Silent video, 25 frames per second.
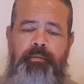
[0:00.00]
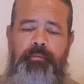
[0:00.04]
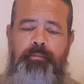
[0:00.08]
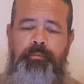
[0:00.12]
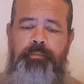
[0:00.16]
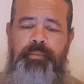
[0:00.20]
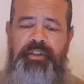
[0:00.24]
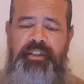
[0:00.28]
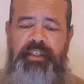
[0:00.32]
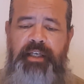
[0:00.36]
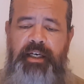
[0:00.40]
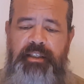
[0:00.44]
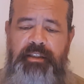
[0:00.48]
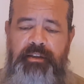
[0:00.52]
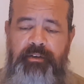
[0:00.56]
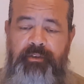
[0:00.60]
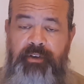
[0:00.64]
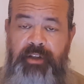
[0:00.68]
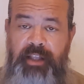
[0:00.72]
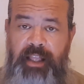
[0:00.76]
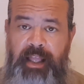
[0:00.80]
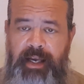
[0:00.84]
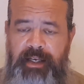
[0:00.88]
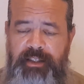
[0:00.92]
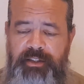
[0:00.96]
Protective
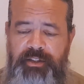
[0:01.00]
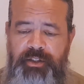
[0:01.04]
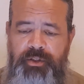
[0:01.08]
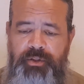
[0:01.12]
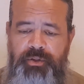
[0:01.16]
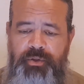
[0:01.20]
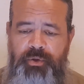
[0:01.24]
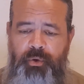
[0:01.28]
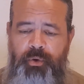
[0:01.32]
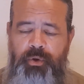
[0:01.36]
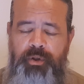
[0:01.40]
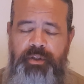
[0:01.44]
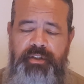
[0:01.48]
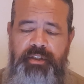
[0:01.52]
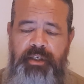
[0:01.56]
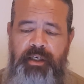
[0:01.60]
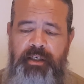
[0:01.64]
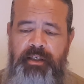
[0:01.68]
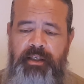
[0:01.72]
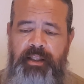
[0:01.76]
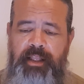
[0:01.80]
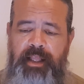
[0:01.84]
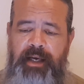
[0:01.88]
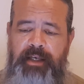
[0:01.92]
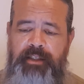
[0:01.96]
glasses or
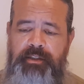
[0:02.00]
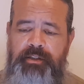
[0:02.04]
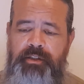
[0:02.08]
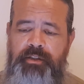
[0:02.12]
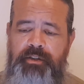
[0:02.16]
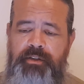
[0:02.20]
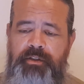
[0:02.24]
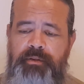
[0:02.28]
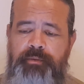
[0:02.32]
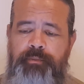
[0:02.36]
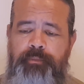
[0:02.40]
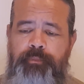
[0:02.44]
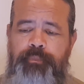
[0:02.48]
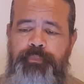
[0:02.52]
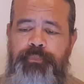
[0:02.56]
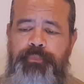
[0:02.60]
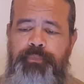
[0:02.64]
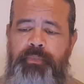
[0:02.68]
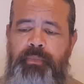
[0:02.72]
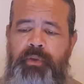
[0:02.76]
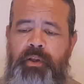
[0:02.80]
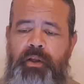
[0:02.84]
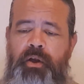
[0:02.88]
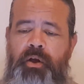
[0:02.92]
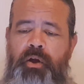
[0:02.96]
sunglasses.
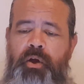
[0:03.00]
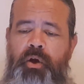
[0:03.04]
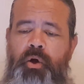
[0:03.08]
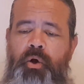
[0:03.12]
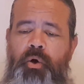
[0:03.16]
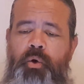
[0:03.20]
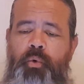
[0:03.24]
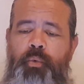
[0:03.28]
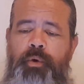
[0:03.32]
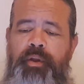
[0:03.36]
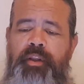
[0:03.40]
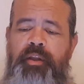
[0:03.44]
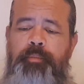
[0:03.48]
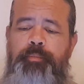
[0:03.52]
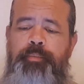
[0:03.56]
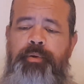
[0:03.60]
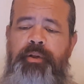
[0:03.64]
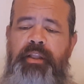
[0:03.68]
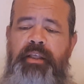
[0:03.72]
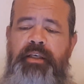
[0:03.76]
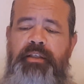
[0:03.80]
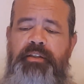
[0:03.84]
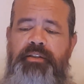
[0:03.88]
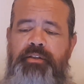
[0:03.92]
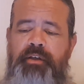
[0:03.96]
When the
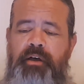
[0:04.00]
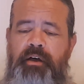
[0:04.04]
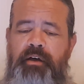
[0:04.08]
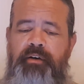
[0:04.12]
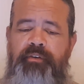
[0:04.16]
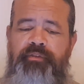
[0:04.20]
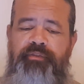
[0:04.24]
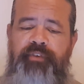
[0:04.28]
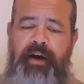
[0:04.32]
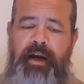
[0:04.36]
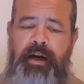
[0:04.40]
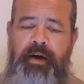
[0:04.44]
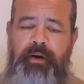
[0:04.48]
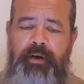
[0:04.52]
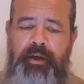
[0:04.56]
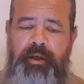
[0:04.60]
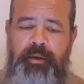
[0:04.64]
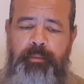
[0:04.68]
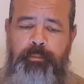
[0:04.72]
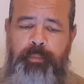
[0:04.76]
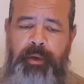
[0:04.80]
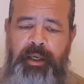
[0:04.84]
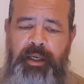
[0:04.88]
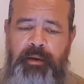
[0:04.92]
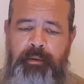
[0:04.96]
police start firing
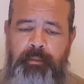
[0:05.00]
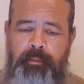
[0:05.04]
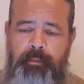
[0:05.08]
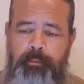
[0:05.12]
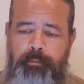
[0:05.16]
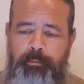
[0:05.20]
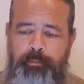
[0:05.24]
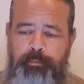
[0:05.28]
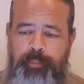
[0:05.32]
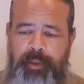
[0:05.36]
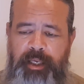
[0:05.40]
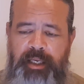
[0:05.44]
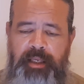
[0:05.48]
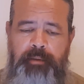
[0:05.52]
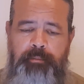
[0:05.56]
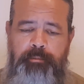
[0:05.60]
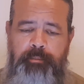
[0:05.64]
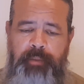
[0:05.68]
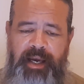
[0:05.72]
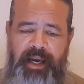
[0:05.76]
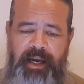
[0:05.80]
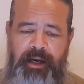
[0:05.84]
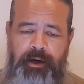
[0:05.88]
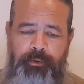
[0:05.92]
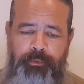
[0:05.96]

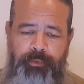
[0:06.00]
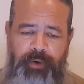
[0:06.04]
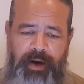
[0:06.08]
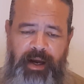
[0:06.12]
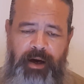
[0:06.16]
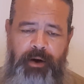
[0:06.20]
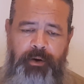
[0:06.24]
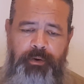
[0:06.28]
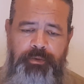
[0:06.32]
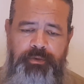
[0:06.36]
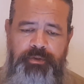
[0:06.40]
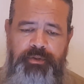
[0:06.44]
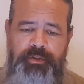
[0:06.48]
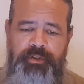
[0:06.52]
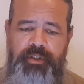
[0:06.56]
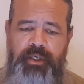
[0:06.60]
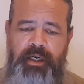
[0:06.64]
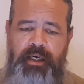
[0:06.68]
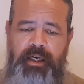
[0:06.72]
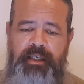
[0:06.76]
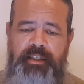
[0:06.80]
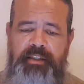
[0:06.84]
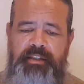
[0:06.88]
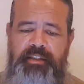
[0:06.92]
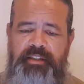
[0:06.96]
beanbag rounds,
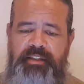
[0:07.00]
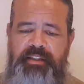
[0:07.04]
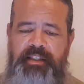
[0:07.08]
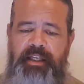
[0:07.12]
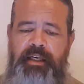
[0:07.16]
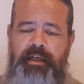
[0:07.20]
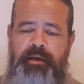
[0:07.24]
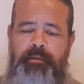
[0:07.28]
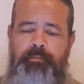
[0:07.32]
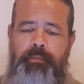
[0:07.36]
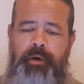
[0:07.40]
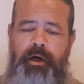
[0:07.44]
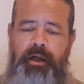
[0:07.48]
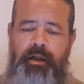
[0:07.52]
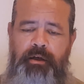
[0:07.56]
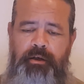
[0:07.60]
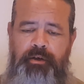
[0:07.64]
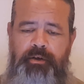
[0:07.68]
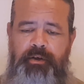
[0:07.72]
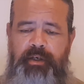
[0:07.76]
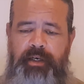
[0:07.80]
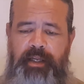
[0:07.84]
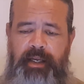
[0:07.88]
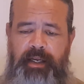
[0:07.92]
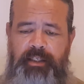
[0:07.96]
sting ball
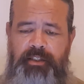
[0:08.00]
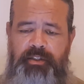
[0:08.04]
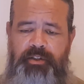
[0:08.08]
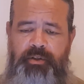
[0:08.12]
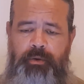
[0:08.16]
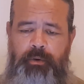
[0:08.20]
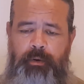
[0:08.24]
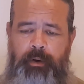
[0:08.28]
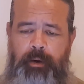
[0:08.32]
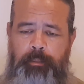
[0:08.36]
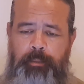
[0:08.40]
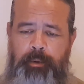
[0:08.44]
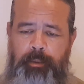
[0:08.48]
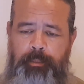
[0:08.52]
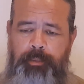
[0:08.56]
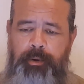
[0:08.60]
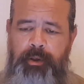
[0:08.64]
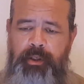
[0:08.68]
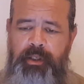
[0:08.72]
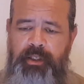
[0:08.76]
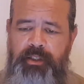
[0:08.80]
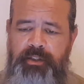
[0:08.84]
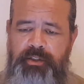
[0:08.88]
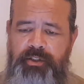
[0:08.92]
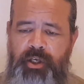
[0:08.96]
grenades, and rubber
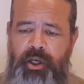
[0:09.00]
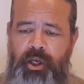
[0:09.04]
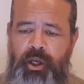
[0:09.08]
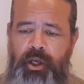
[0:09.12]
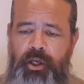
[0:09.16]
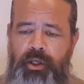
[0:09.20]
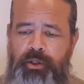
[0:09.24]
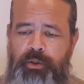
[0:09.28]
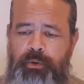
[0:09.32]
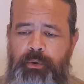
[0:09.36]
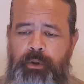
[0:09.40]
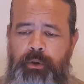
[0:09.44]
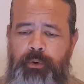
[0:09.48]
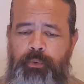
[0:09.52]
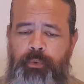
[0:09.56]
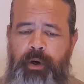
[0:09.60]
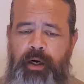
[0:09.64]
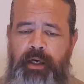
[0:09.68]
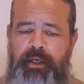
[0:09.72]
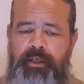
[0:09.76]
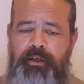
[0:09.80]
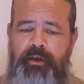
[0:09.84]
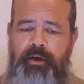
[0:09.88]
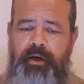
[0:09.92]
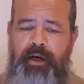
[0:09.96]
bullets, you will
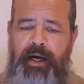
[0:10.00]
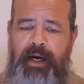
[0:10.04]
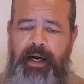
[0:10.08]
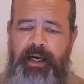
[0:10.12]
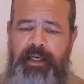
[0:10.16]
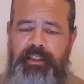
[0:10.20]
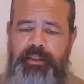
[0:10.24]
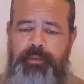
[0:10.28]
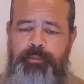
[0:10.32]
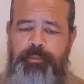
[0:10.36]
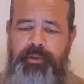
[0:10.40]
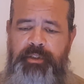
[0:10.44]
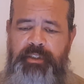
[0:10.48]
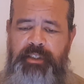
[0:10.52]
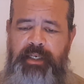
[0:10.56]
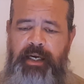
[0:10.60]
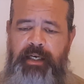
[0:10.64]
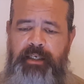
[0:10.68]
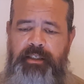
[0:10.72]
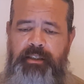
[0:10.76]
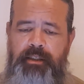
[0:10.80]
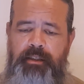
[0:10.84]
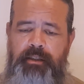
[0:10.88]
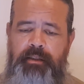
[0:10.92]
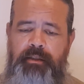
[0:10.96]
want your eyes
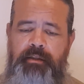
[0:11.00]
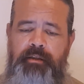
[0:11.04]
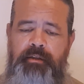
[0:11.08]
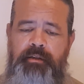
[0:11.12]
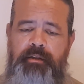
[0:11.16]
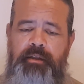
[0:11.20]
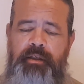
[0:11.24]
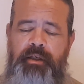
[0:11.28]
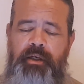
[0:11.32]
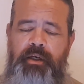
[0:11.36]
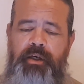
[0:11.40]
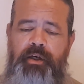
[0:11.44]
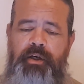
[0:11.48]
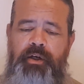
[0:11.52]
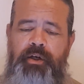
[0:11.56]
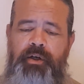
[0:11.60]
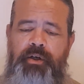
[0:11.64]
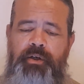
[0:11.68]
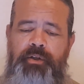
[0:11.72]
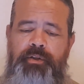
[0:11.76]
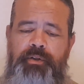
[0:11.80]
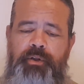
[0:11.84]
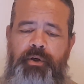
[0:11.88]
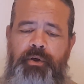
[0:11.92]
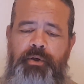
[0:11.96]
protected.
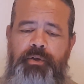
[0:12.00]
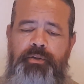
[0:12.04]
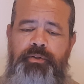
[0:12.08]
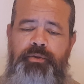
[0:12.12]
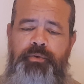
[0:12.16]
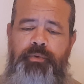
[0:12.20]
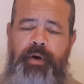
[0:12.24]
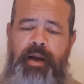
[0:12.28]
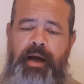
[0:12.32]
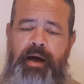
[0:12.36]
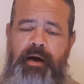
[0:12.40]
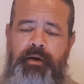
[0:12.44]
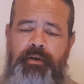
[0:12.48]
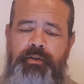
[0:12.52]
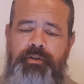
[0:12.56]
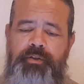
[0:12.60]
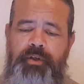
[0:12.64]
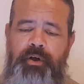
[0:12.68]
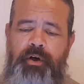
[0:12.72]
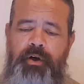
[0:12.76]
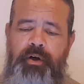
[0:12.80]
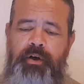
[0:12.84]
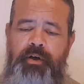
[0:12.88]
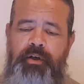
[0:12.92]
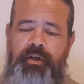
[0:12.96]
Those rounds
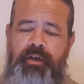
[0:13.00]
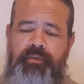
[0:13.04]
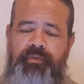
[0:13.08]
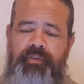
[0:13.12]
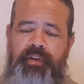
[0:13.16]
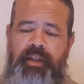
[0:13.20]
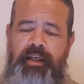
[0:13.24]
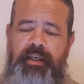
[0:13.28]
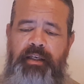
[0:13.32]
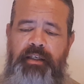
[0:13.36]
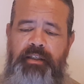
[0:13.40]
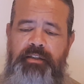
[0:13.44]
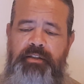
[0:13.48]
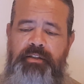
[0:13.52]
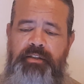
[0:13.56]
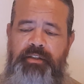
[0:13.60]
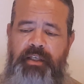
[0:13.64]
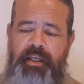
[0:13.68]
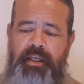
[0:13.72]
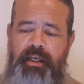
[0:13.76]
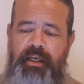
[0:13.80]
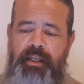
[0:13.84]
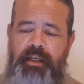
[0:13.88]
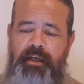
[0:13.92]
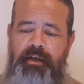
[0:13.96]
hurt if they hit
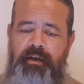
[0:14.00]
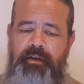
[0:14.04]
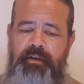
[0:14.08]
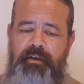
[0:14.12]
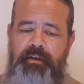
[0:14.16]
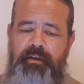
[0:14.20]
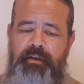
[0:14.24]
skin.